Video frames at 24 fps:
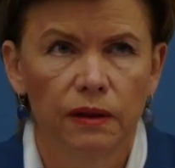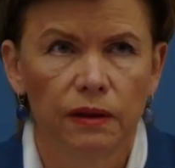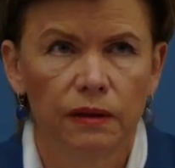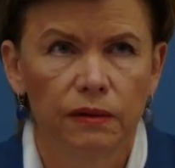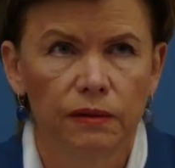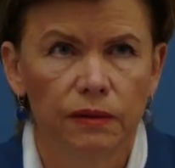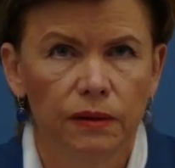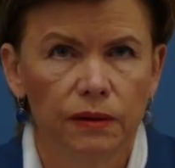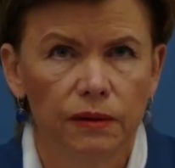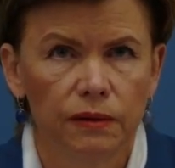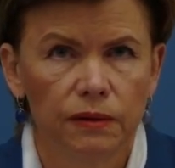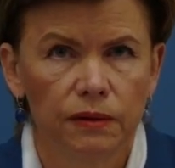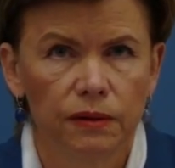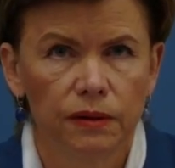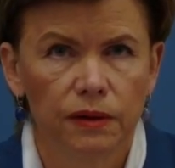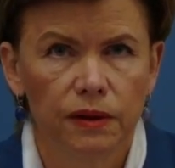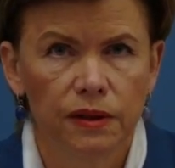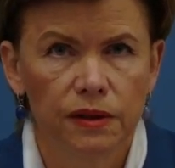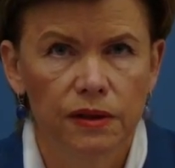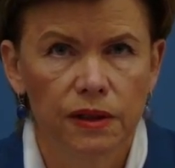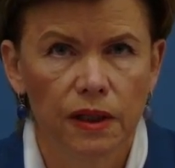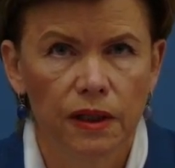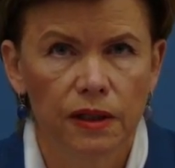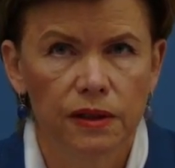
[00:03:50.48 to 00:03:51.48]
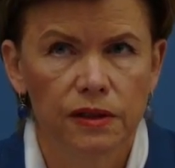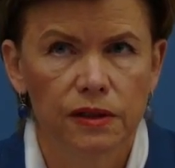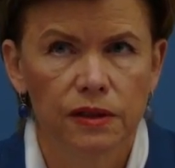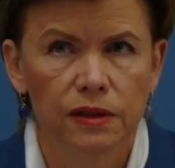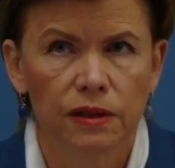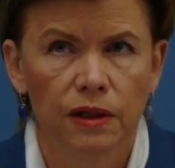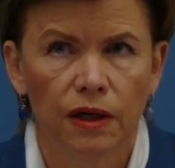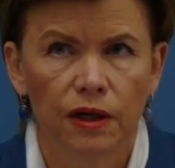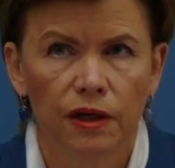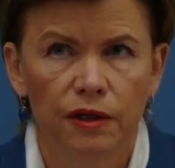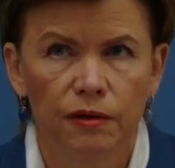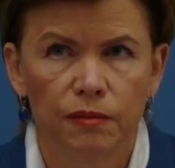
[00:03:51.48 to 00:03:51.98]
or
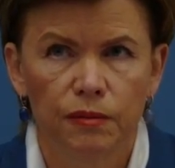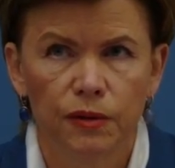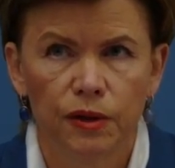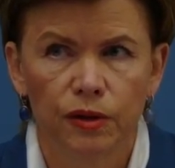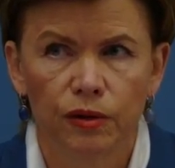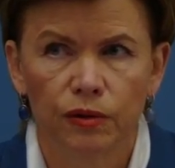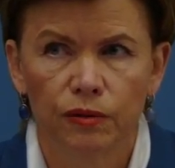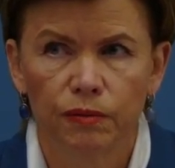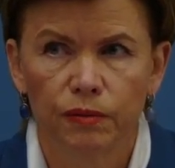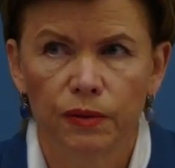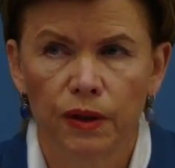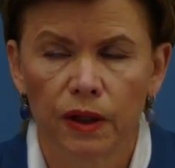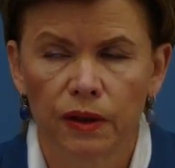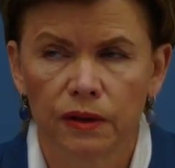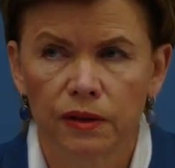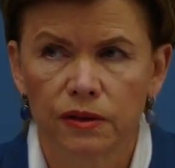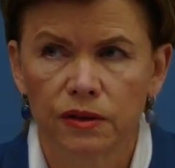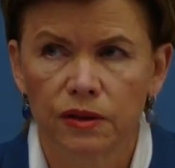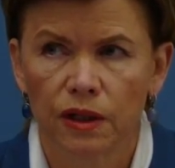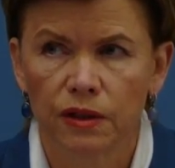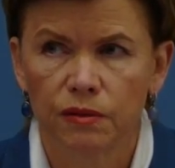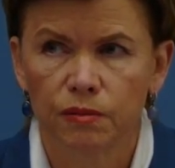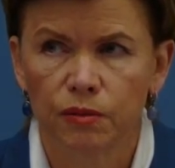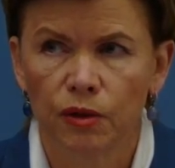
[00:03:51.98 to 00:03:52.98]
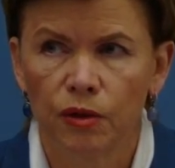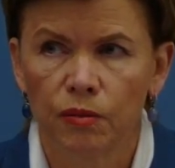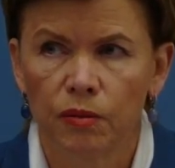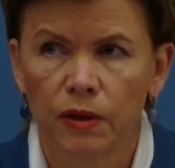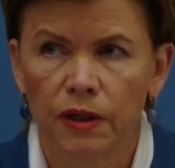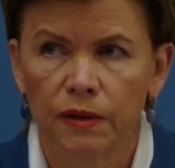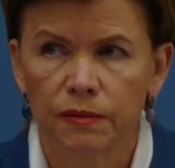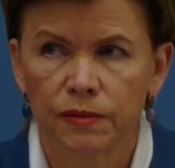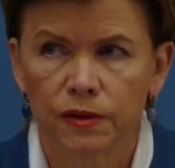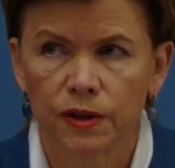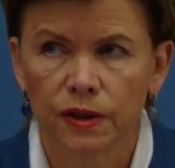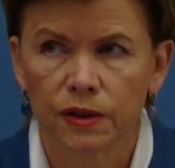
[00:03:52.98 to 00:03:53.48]
other states,
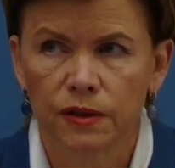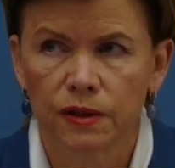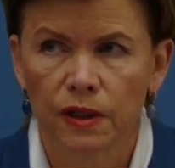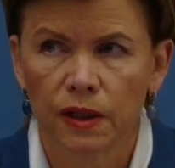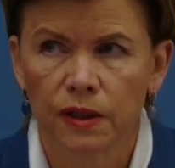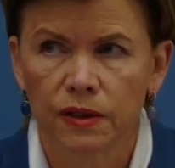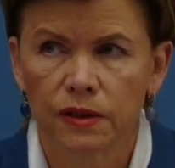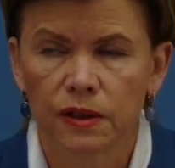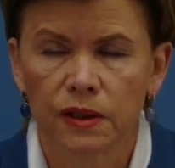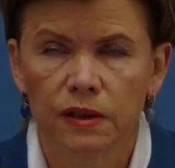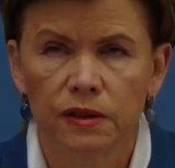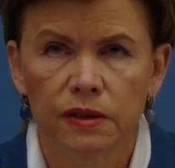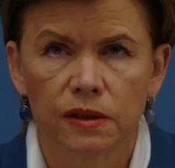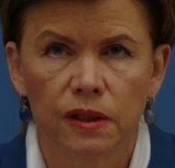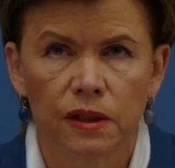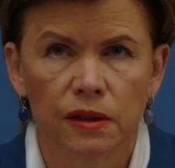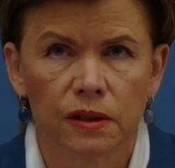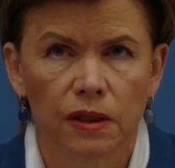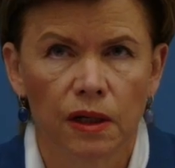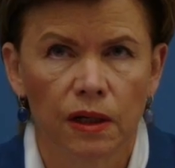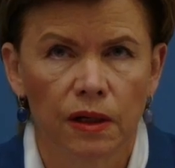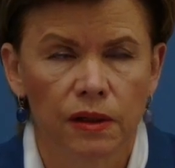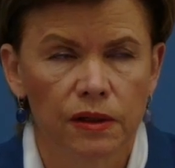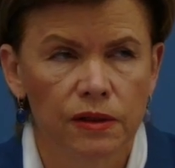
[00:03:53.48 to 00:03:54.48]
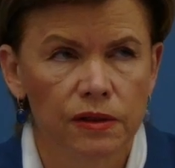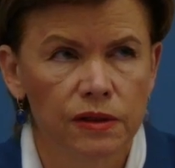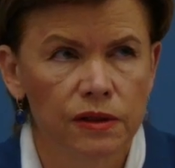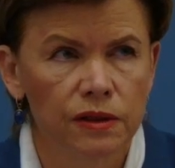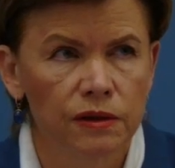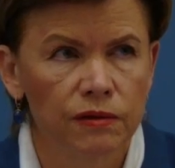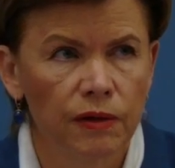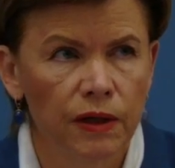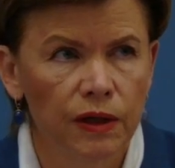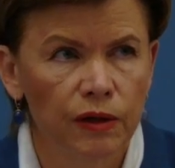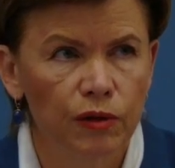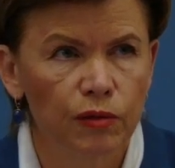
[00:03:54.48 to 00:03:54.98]
great challenges
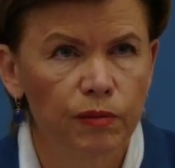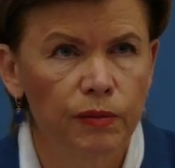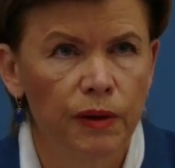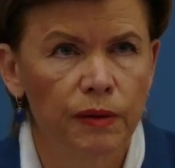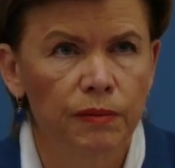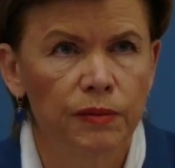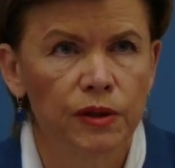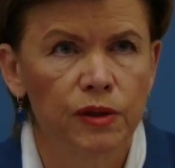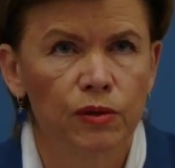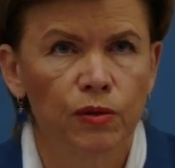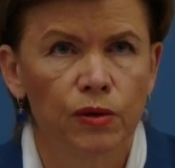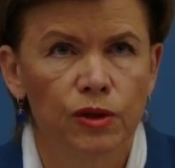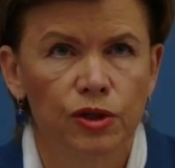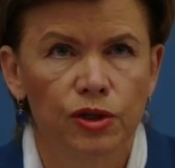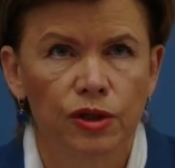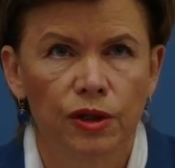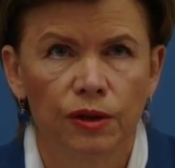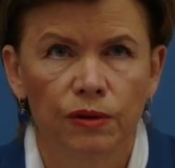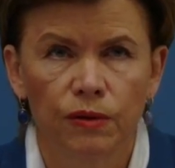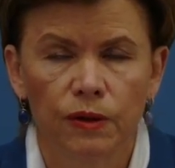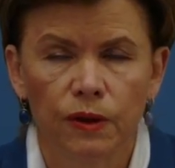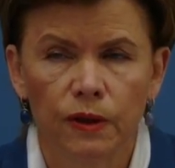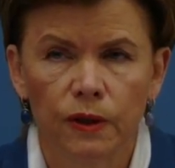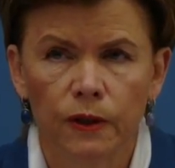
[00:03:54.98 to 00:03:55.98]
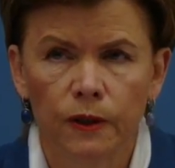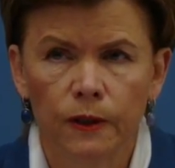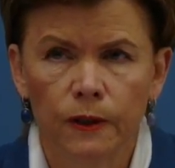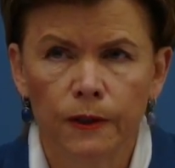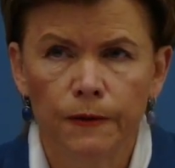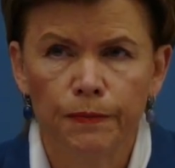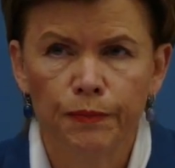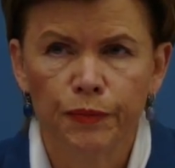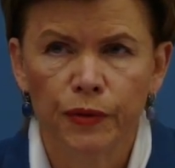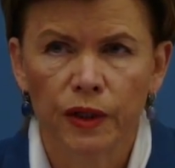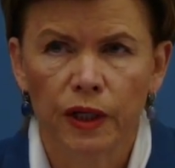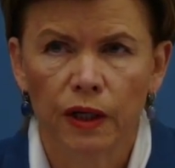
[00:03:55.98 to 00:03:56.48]
and practical problems which are
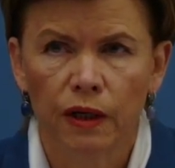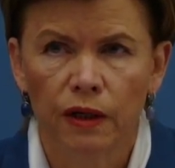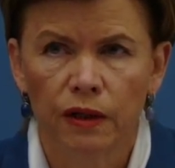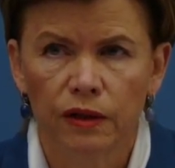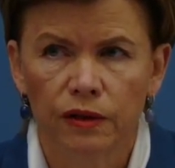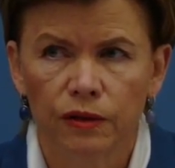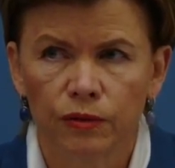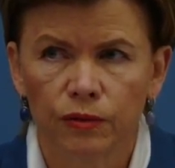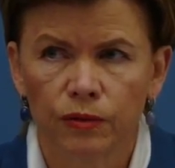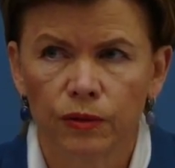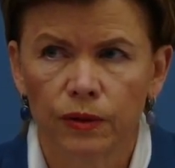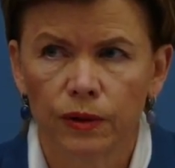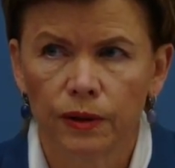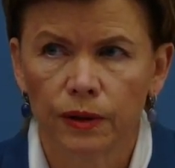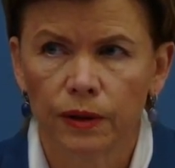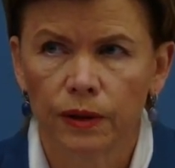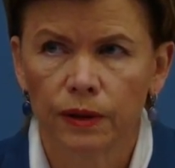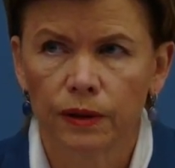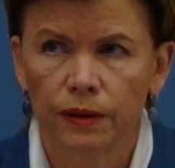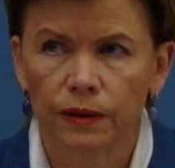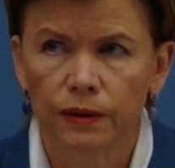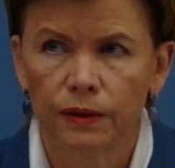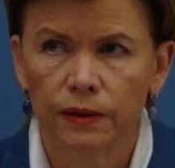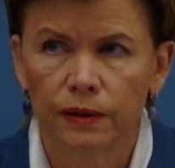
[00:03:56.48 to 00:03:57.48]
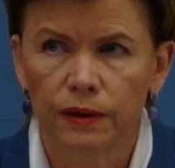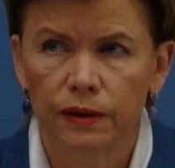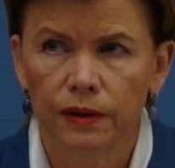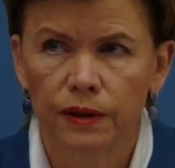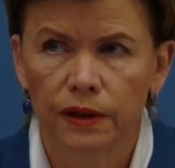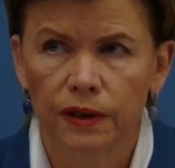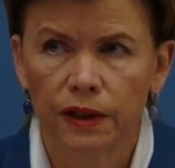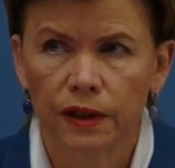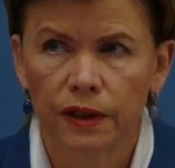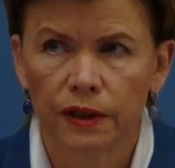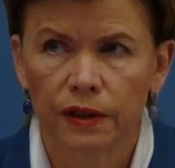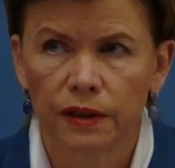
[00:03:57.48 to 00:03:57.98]
linked to
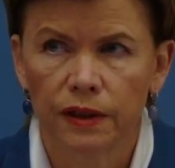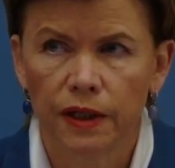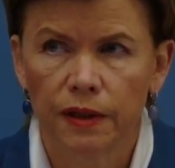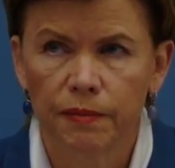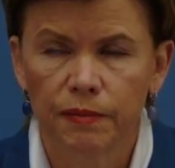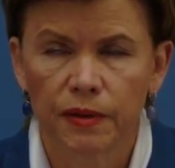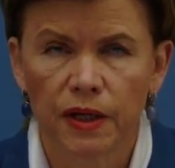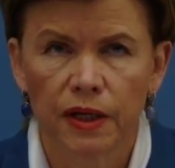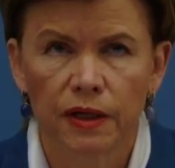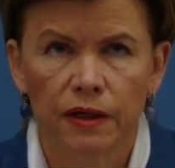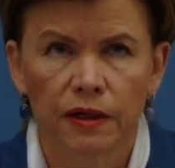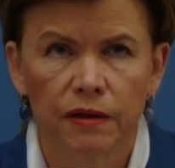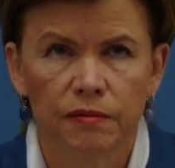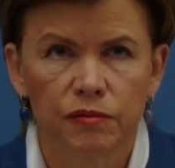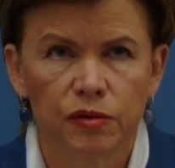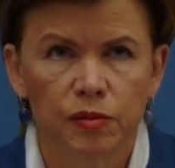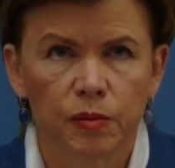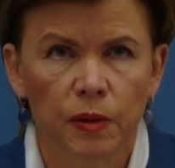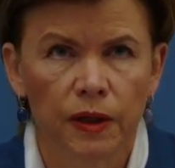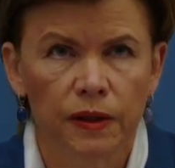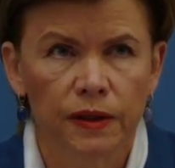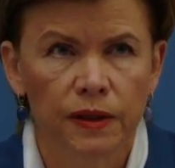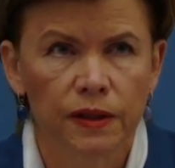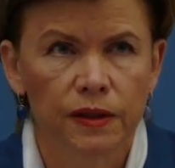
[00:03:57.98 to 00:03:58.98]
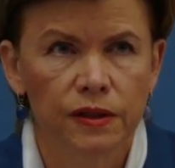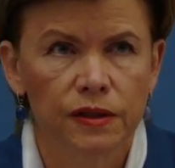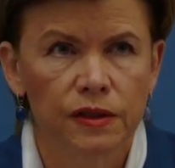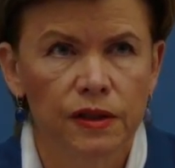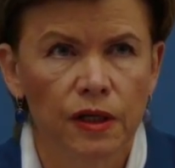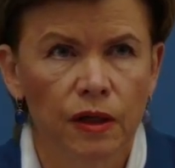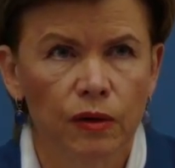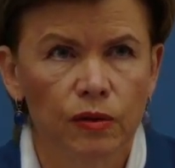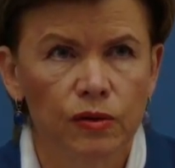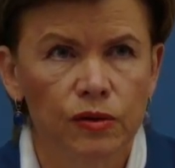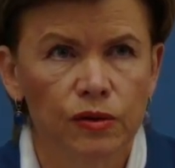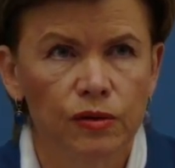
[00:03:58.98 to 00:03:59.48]
simply feeding
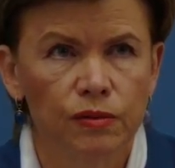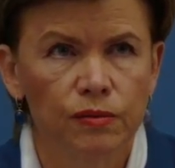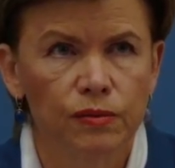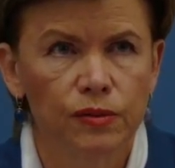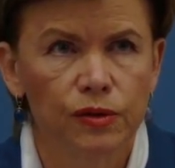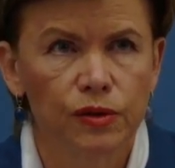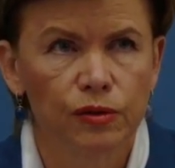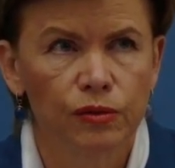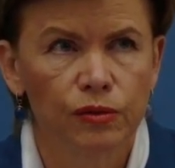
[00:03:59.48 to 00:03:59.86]
people, that